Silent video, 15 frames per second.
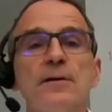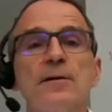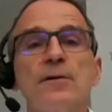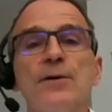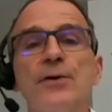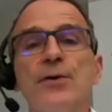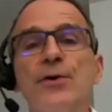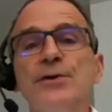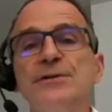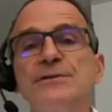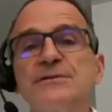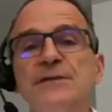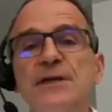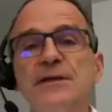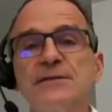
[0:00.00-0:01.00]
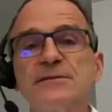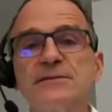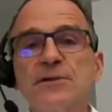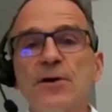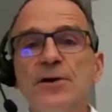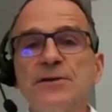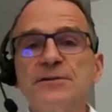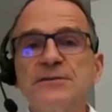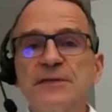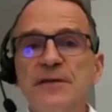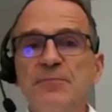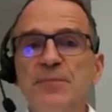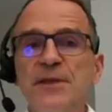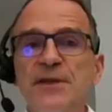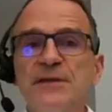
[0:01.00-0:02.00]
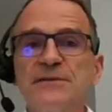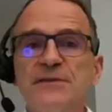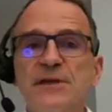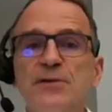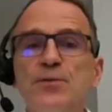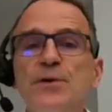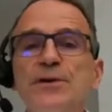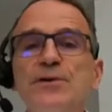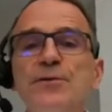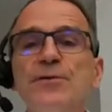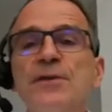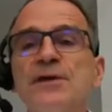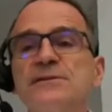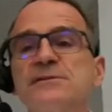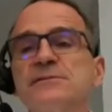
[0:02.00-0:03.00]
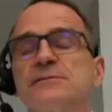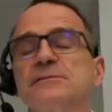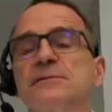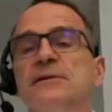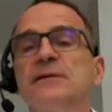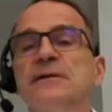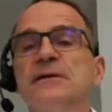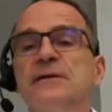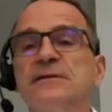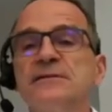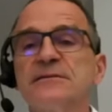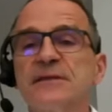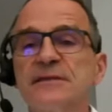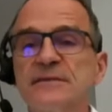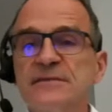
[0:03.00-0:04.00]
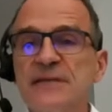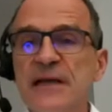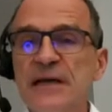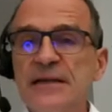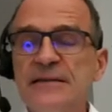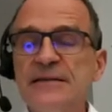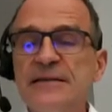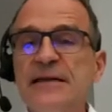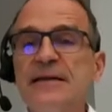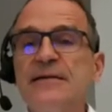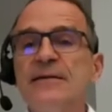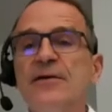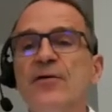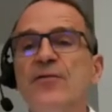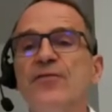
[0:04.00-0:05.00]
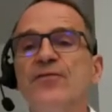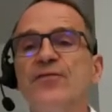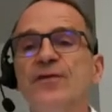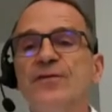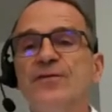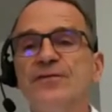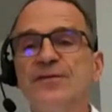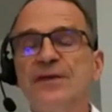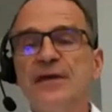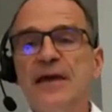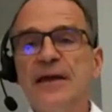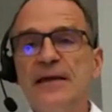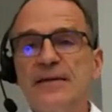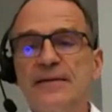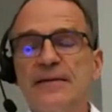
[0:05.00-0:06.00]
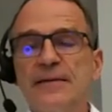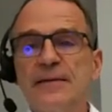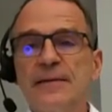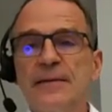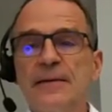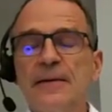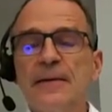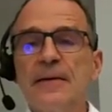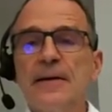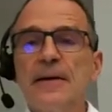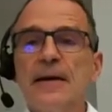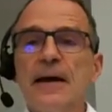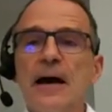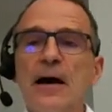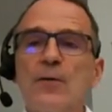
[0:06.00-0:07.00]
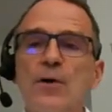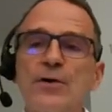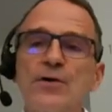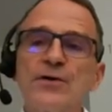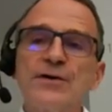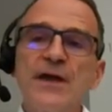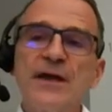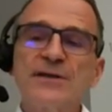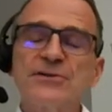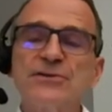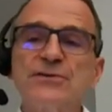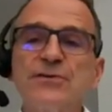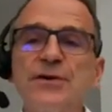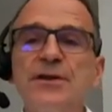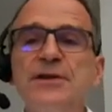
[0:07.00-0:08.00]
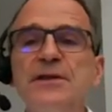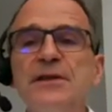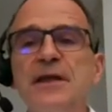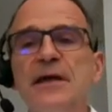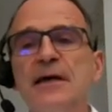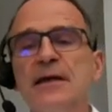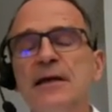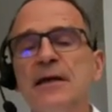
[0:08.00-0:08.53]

on oil seeds, oils and meals, and we do this since 1958. Our connection to India